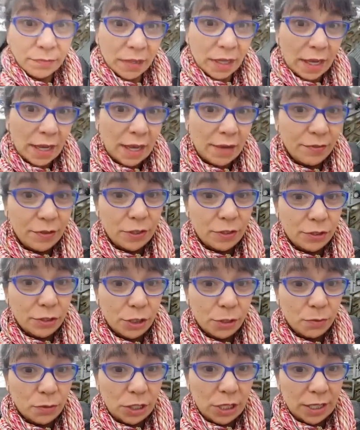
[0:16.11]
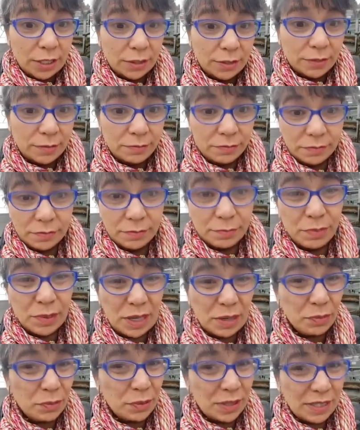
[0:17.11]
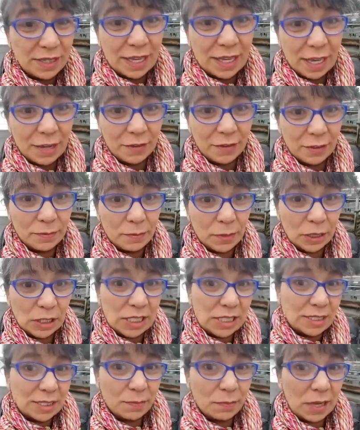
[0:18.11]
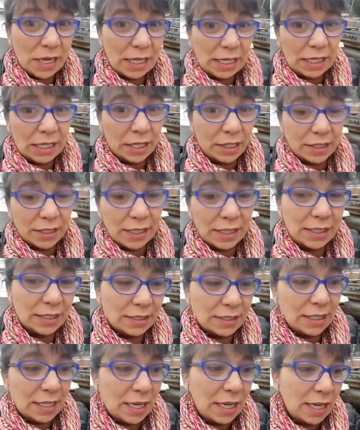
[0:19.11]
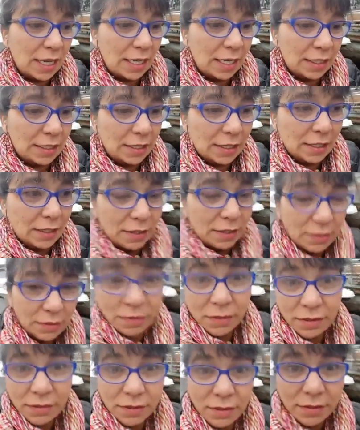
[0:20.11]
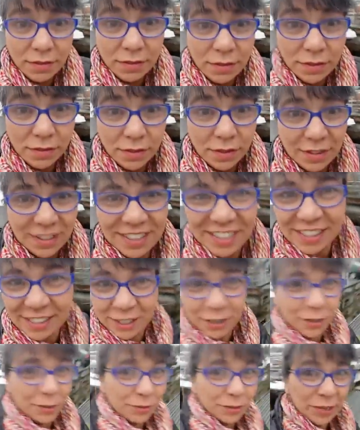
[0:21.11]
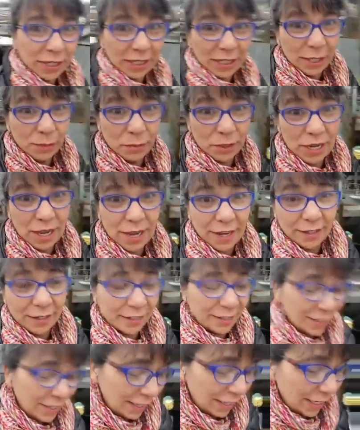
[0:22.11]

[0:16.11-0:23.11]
I have a YouTube channel, but I really haven't participated on it, and it's cold. I need to put a hat on.